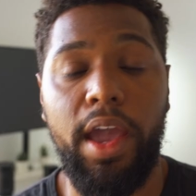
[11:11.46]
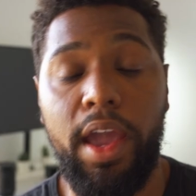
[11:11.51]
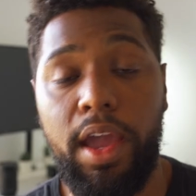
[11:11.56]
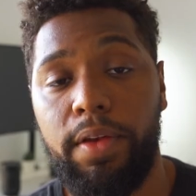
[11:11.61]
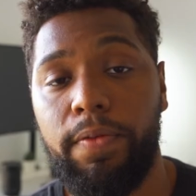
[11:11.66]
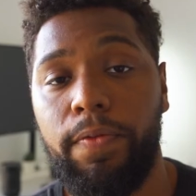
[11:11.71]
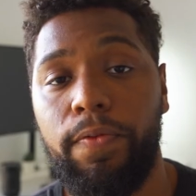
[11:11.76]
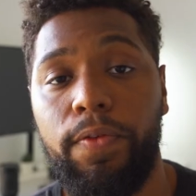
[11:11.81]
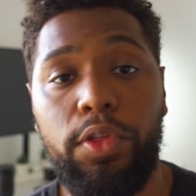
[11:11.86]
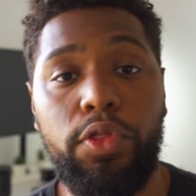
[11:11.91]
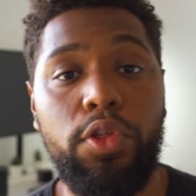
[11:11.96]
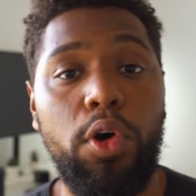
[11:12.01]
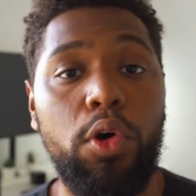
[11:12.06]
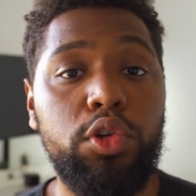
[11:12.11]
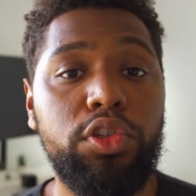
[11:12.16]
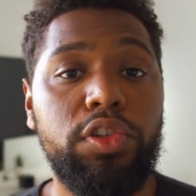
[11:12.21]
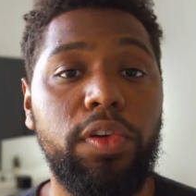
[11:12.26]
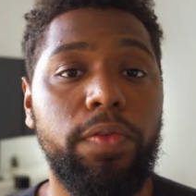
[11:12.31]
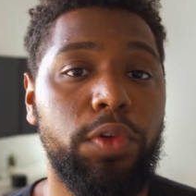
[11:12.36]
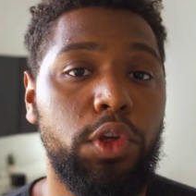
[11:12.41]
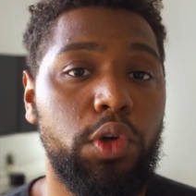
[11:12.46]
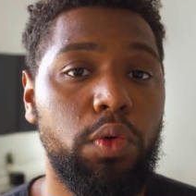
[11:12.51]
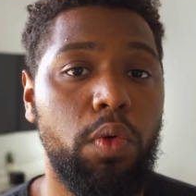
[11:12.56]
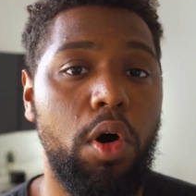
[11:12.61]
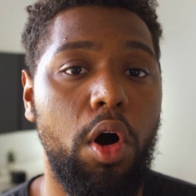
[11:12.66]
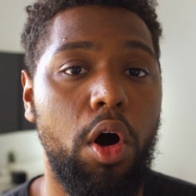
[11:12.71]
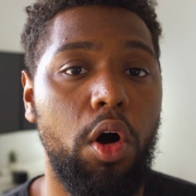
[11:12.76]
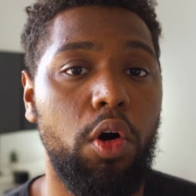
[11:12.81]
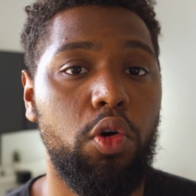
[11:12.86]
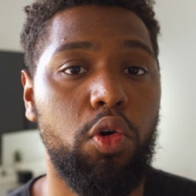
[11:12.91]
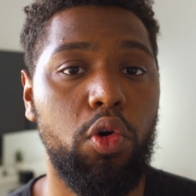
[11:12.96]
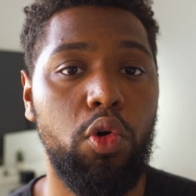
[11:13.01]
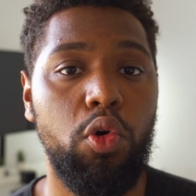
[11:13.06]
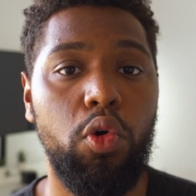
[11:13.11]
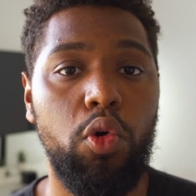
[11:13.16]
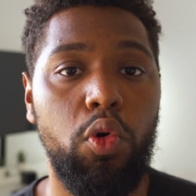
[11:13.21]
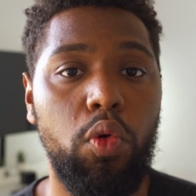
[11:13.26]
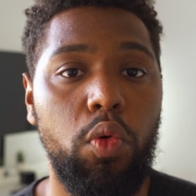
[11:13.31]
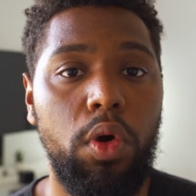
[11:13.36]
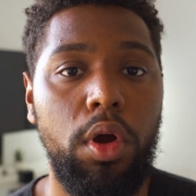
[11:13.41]
And for those of you all
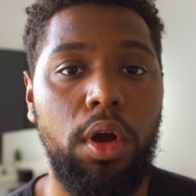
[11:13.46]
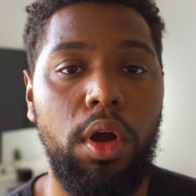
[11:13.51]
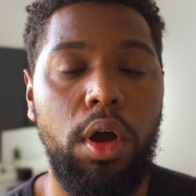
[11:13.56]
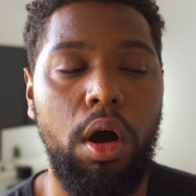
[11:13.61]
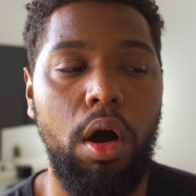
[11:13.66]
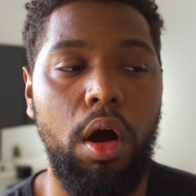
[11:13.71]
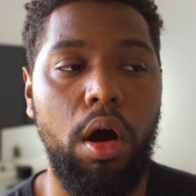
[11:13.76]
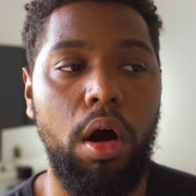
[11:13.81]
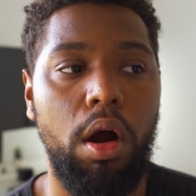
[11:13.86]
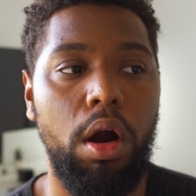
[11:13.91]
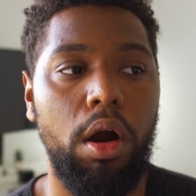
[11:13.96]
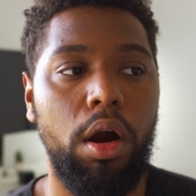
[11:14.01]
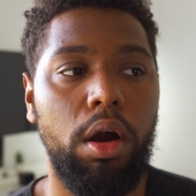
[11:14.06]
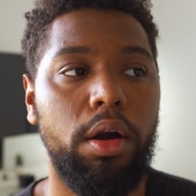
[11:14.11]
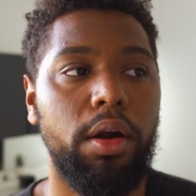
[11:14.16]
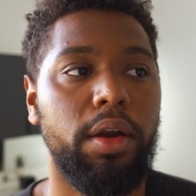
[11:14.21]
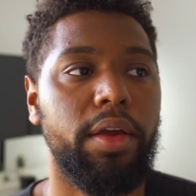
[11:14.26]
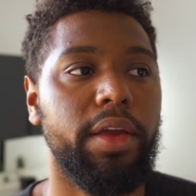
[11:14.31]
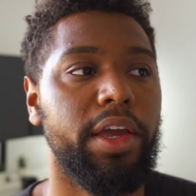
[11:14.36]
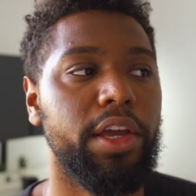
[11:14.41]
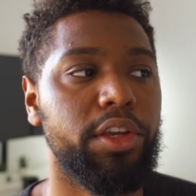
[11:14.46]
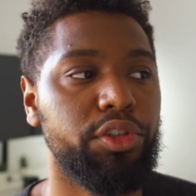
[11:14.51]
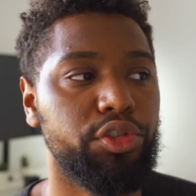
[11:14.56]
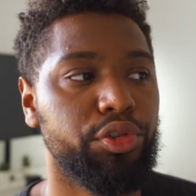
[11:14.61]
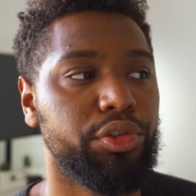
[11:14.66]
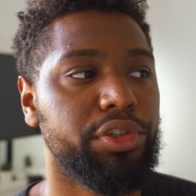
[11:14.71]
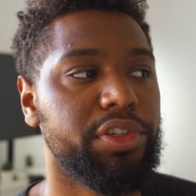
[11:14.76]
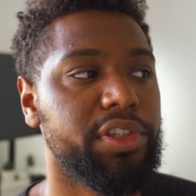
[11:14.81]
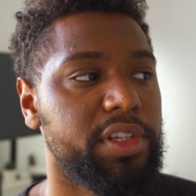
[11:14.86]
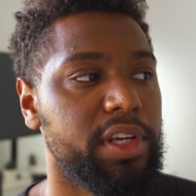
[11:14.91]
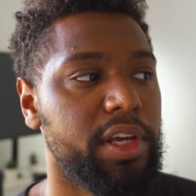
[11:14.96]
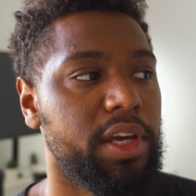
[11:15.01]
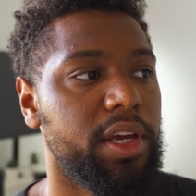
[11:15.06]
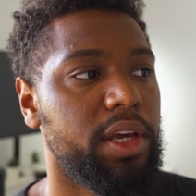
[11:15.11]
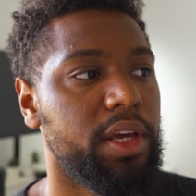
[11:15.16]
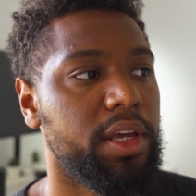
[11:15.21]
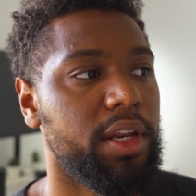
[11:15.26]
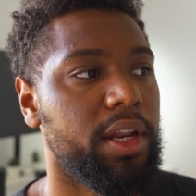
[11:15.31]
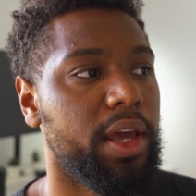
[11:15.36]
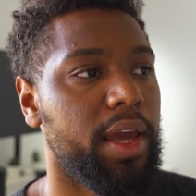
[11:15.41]
who are
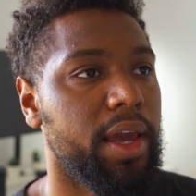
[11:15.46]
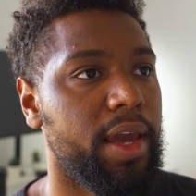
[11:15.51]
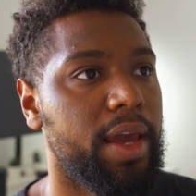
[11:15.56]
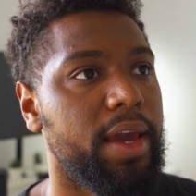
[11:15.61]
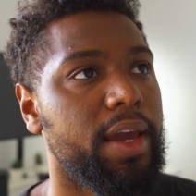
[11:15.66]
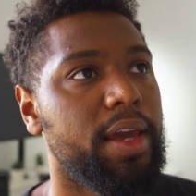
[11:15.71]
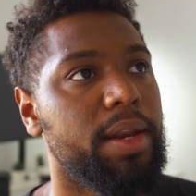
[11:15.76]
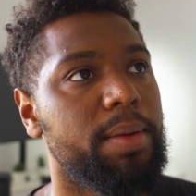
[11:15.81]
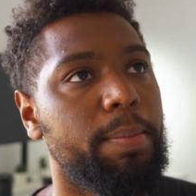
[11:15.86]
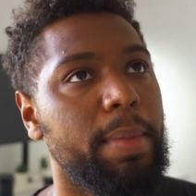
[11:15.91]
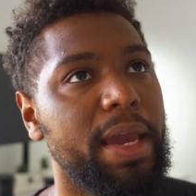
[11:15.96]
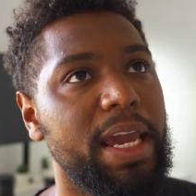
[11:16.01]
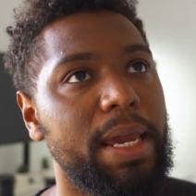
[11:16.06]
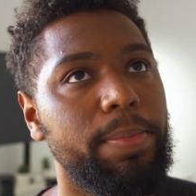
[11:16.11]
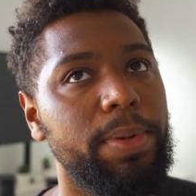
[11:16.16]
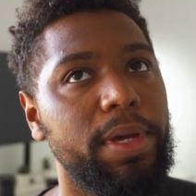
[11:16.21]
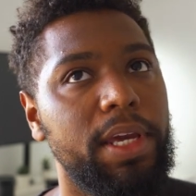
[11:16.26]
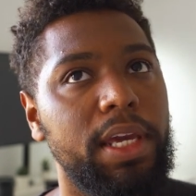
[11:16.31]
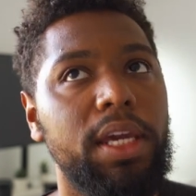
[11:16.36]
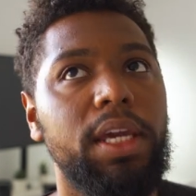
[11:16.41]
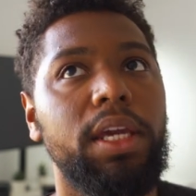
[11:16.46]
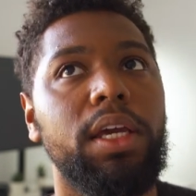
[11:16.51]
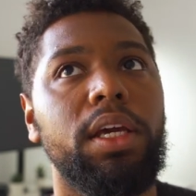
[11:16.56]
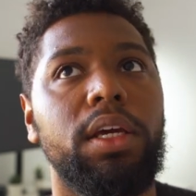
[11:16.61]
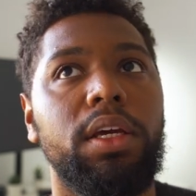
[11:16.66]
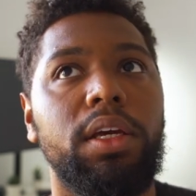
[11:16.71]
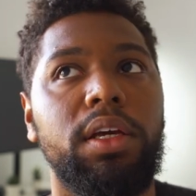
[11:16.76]
interested in maybe